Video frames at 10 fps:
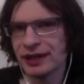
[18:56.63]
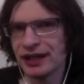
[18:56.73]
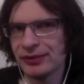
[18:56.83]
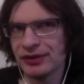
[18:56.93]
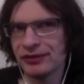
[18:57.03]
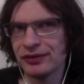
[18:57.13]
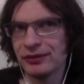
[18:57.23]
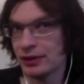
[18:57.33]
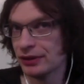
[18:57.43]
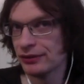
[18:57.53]
came with a
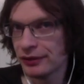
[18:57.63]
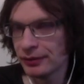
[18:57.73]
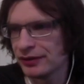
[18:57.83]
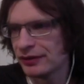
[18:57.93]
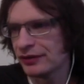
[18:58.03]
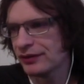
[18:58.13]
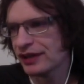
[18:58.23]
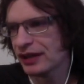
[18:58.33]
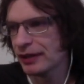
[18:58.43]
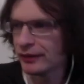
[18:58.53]
very well-documented
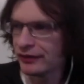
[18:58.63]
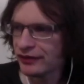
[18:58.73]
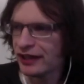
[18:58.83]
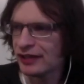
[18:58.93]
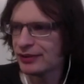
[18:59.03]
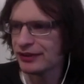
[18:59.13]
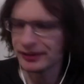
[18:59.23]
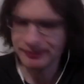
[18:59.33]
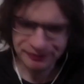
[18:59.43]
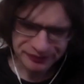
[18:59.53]
OSC
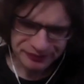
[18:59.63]
API.